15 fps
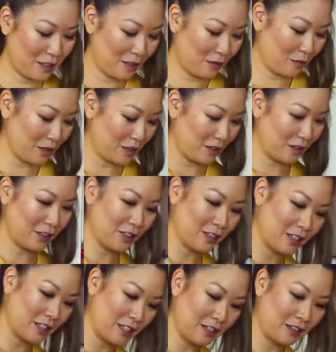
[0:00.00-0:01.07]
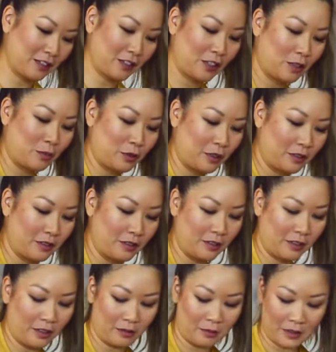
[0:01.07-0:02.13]
We are just gonna sprinkle a
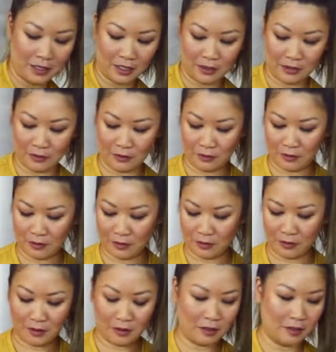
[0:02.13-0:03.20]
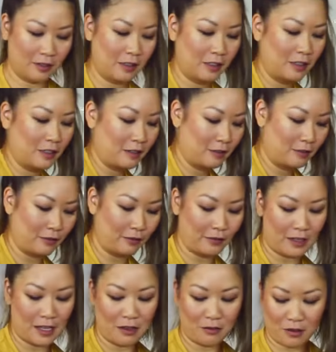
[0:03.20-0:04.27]
little bit of
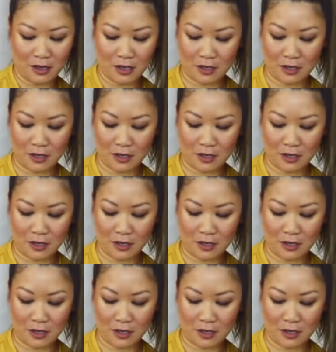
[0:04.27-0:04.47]
flour